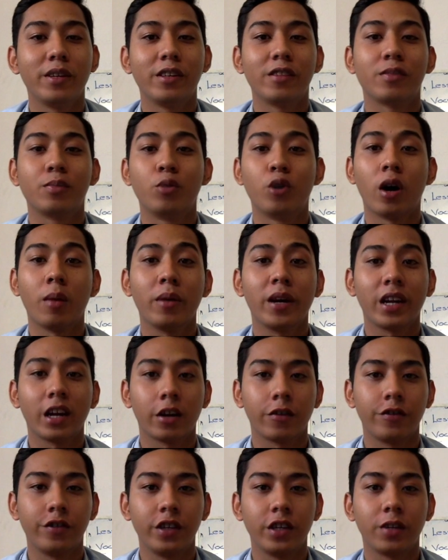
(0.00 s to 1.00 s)
is Muhammad
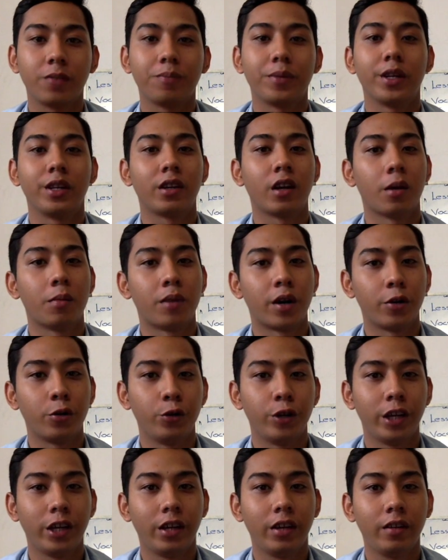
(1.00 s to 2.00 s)
Afiq bin
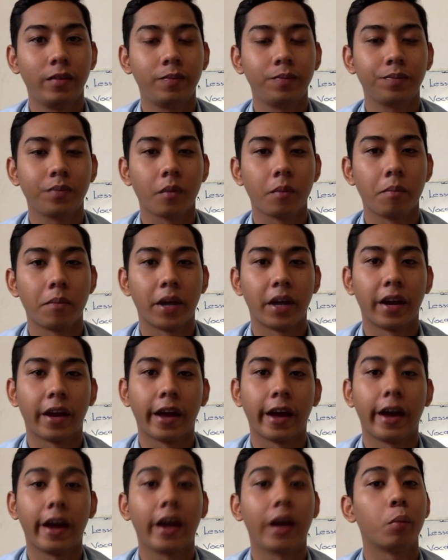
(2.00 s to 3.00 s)
Kamrahuddin, but
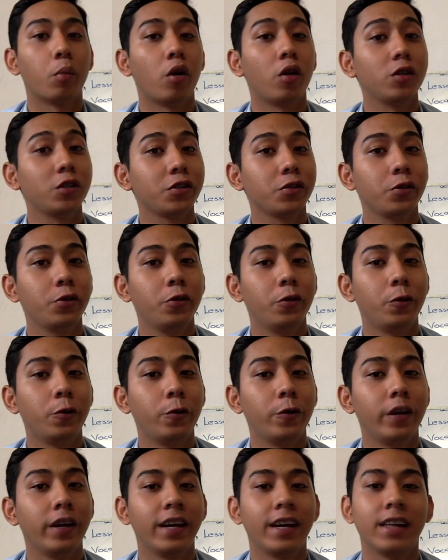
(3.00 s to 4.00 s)
I am also
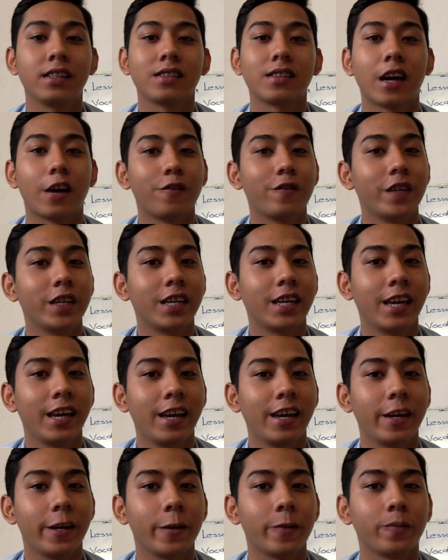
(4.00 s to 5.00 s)
known as Afiq
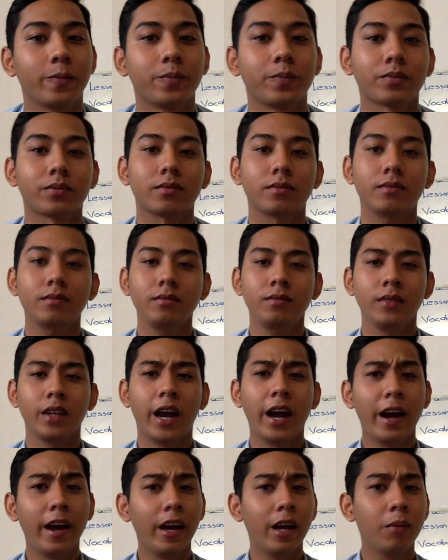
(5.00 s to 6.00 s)
K.
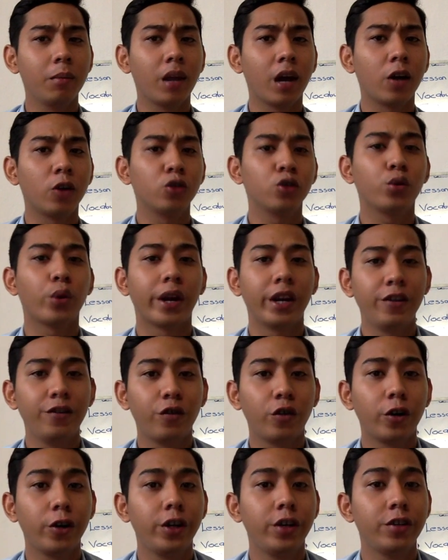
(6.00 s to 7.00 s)
I am now
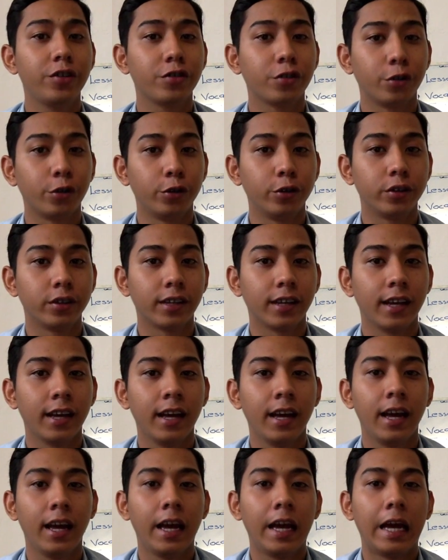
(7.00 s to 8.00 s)
24 years old
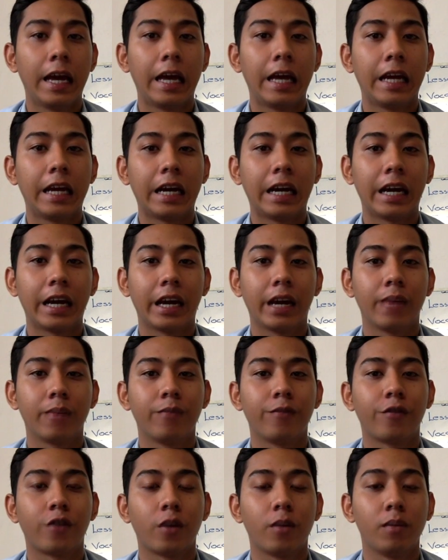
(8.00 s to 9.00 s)
and I am
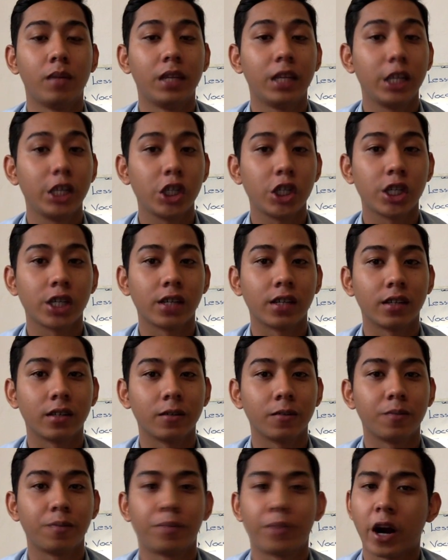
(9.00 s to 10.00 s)
from Malaysia,
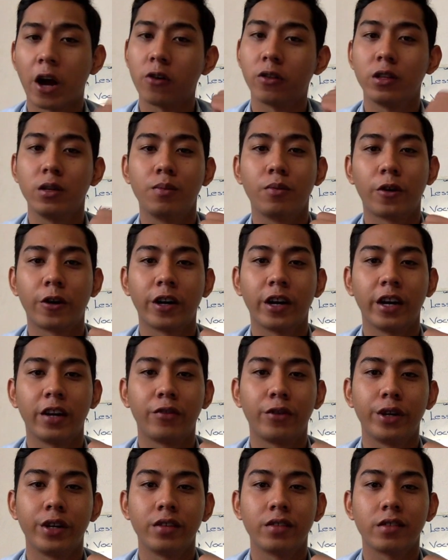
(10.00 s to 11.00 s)
proudly born and
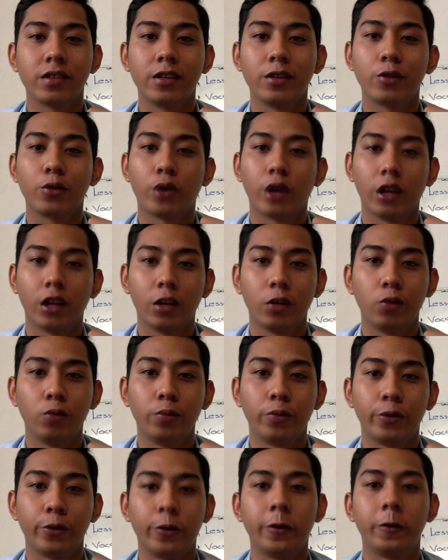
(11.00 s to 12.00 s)
raised in Kuala
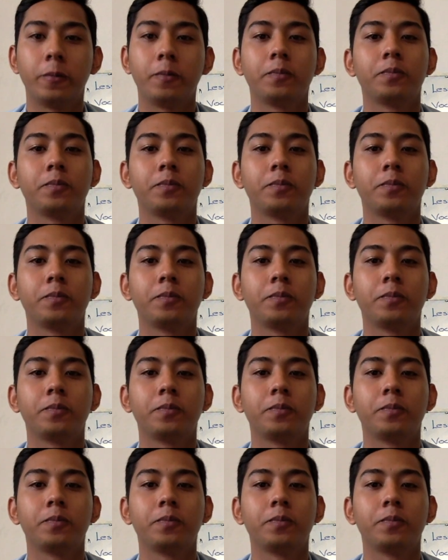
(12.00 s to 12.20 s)
Lumpur.